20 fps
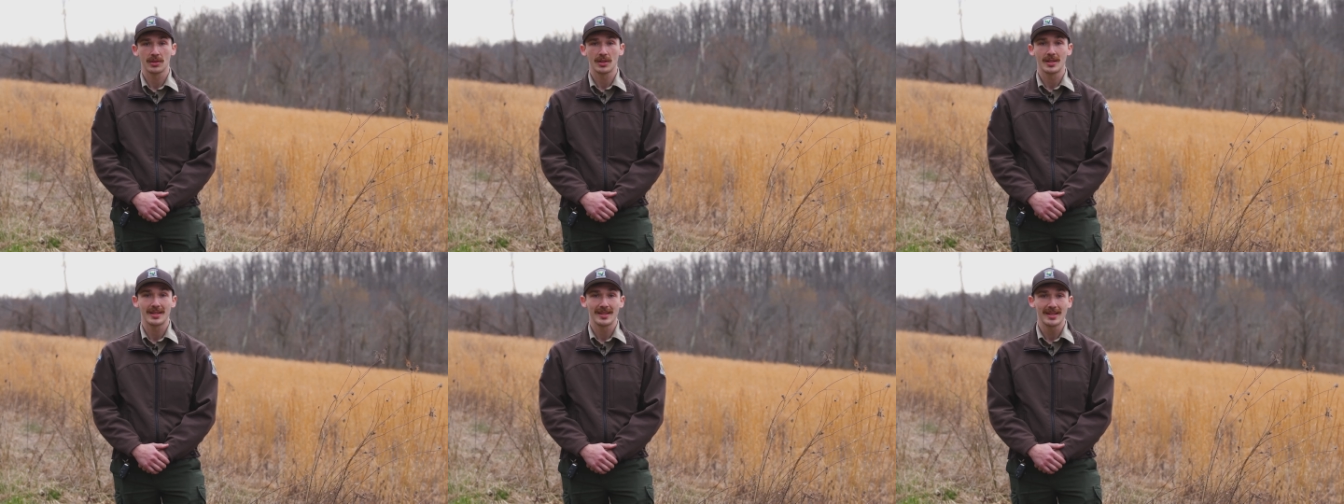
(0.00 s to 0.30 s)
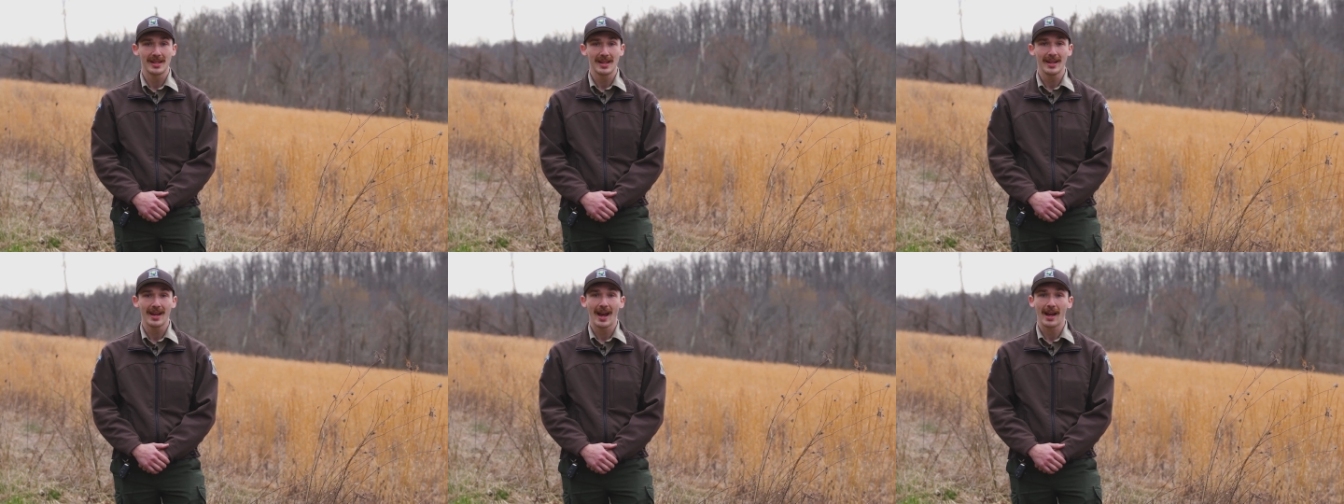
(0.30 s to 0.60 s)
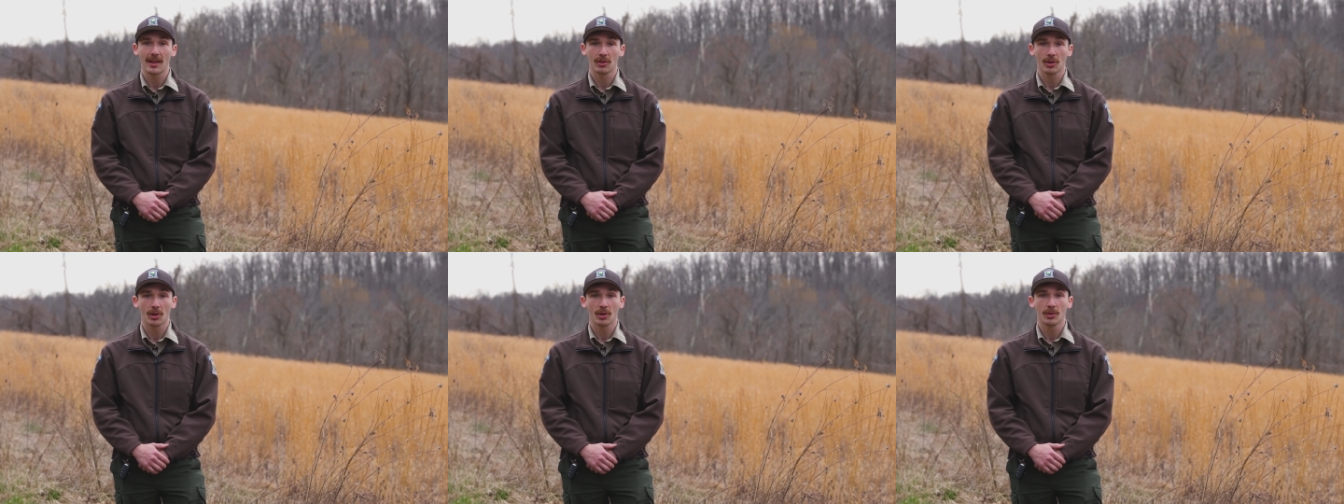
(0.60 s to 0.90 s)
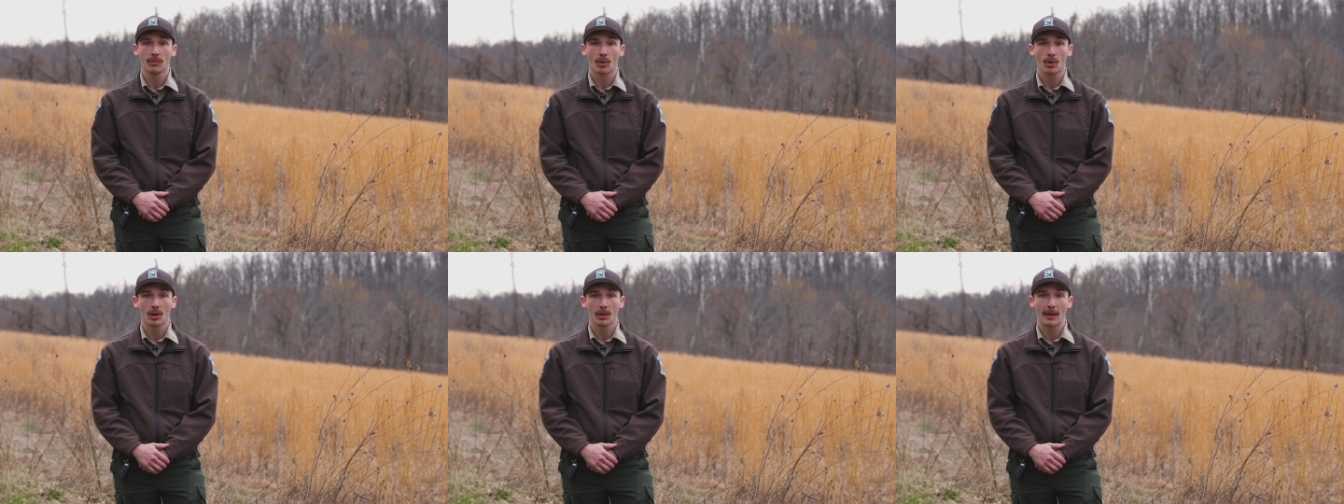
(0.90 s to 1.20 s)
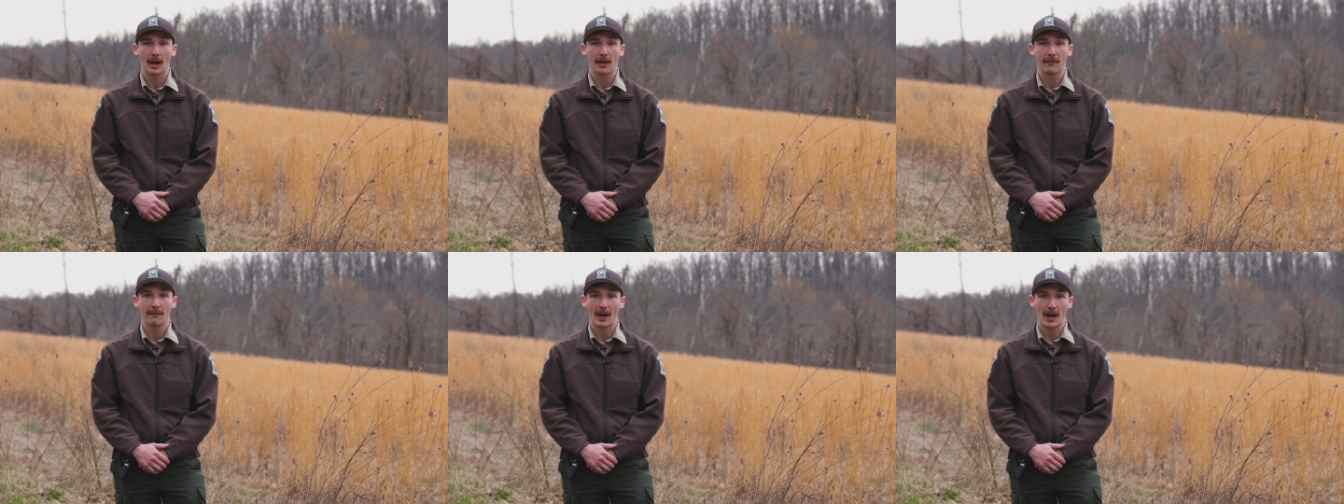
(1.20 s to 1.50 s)
to see and learn more
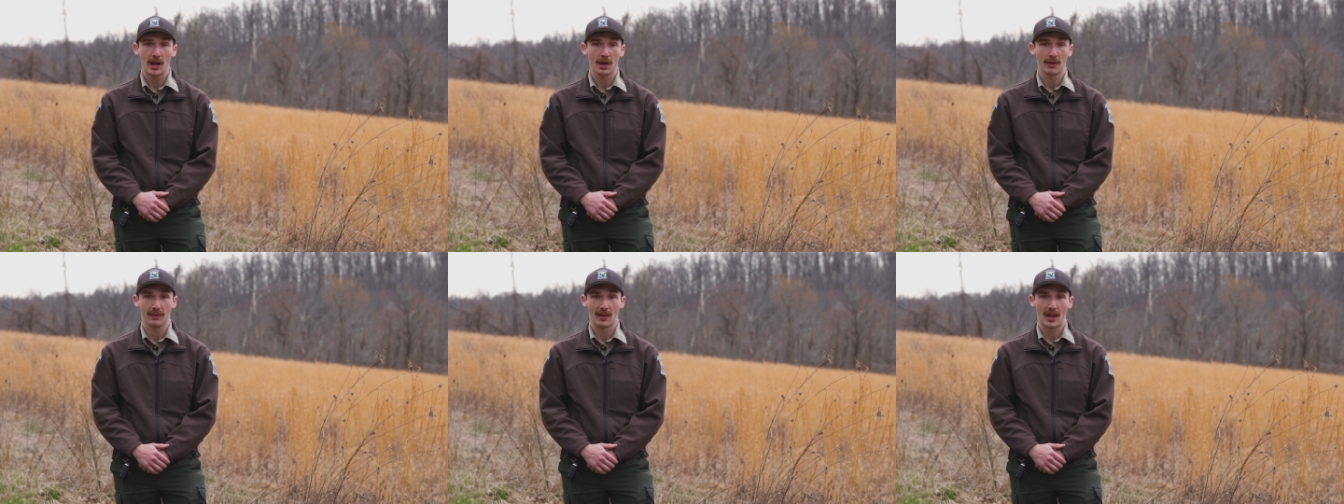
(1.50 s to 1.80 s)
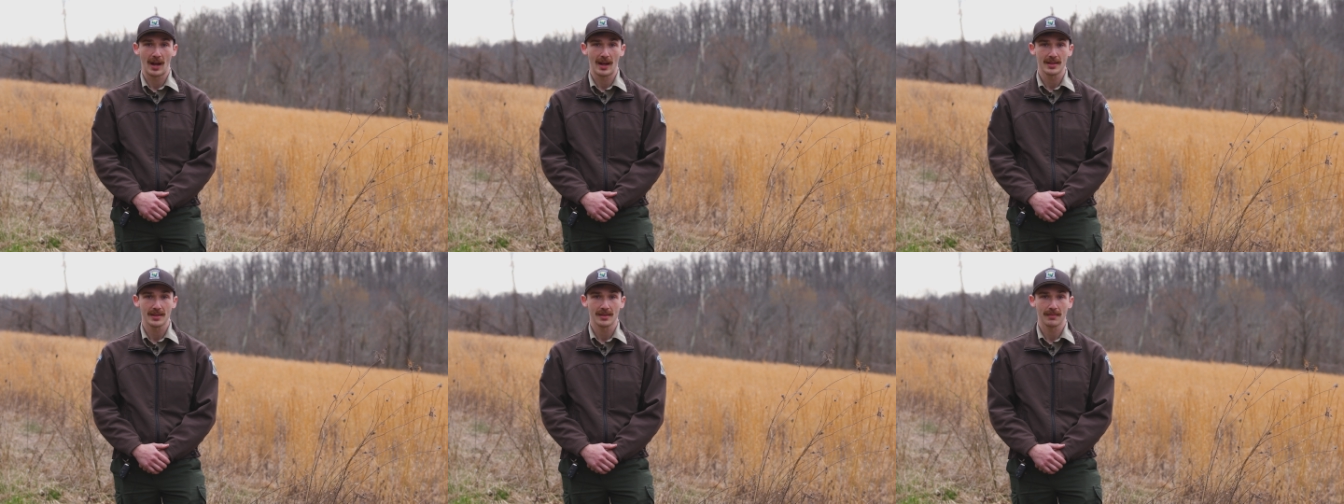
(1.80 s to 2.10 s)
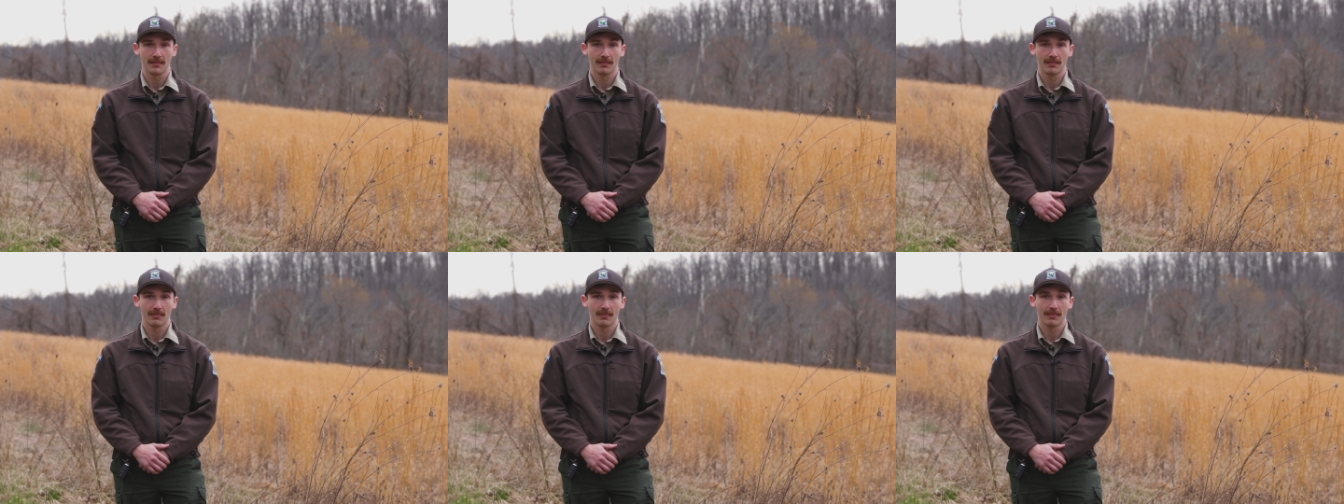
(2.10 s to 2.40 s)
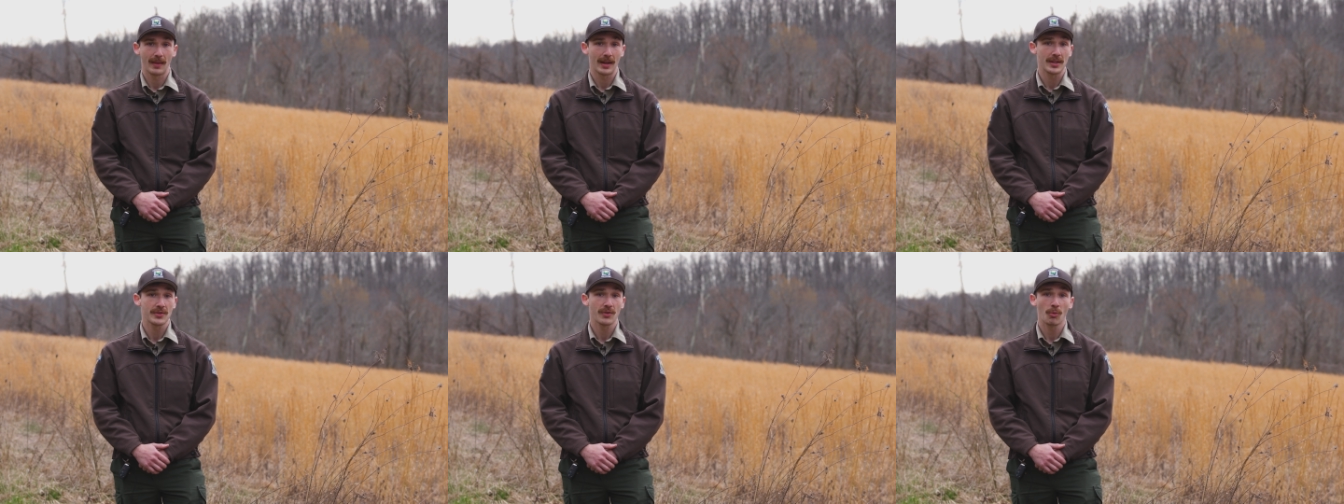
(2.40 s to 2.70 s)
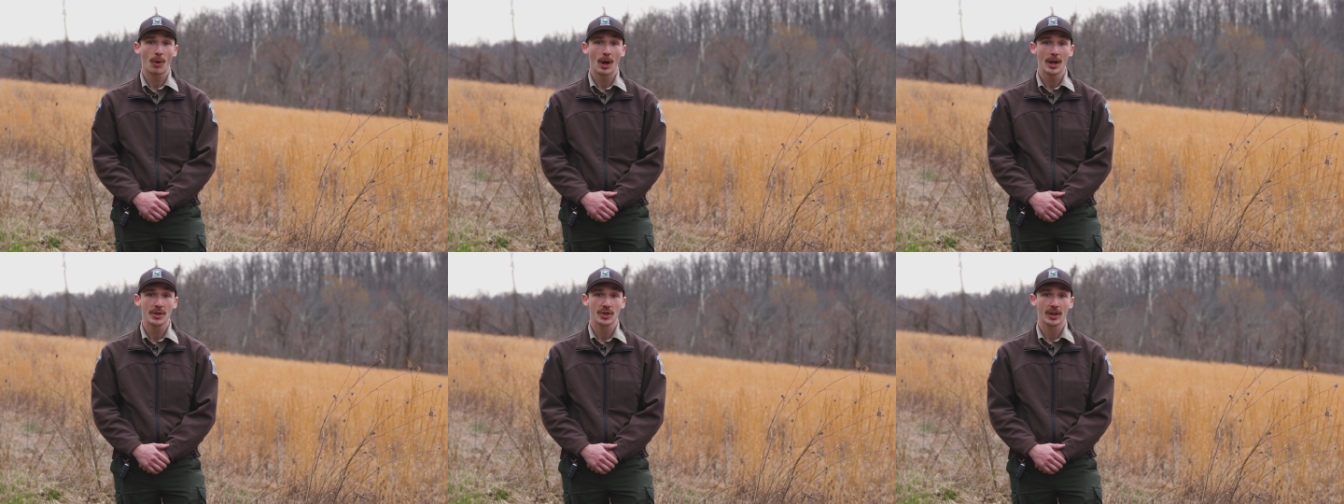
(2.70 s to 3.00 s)
about fireflies. Thanks for
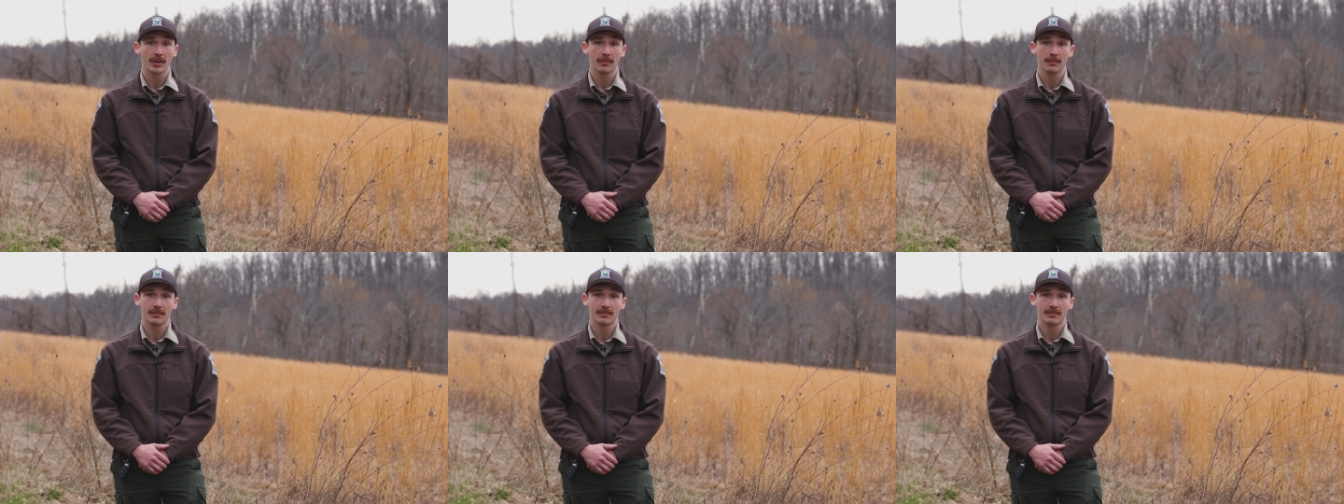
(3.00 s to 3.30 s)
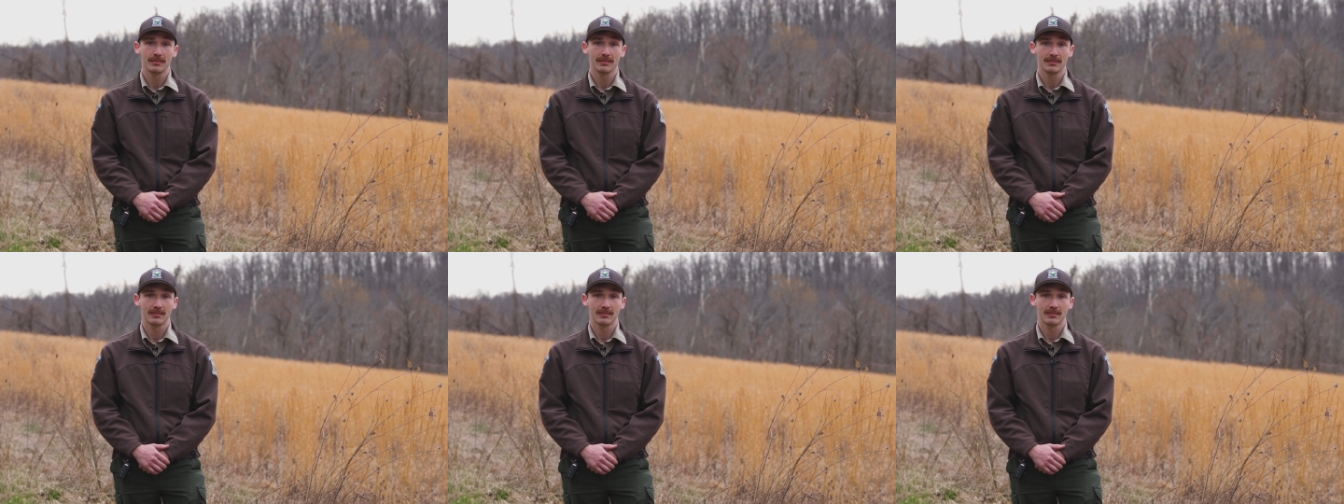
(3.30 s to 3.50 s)
watching.